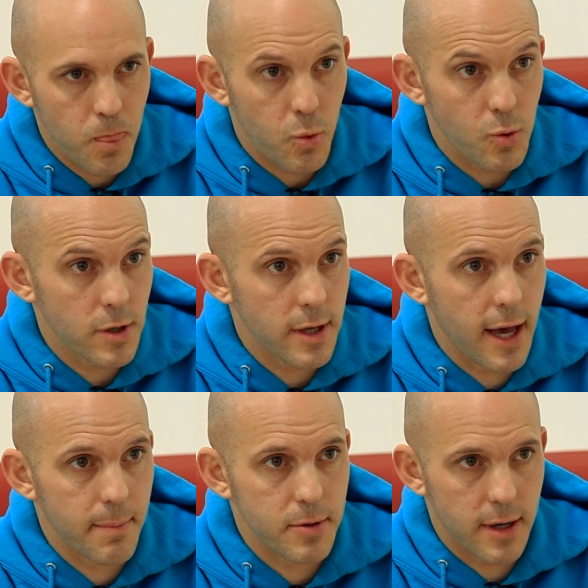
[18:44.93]
we're really
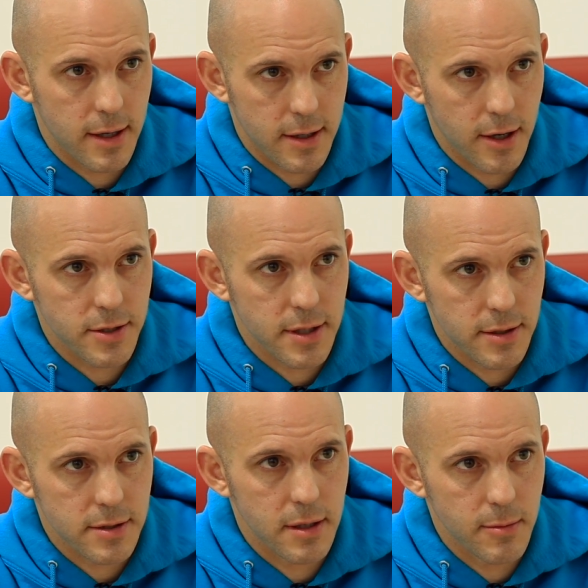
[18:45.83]
happy you're not in car
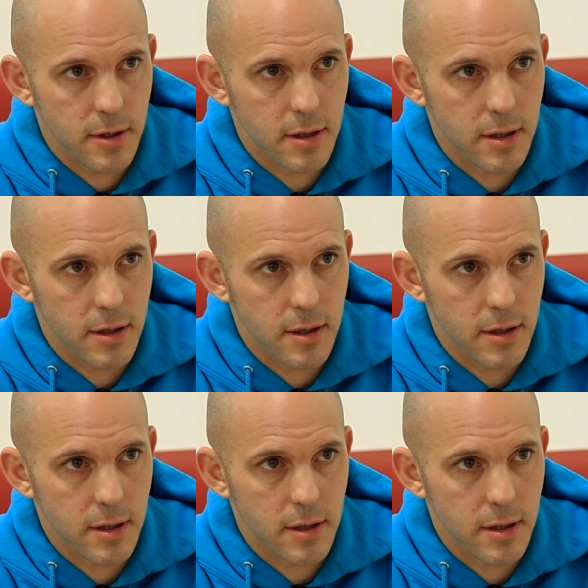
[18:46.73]
sales anymore.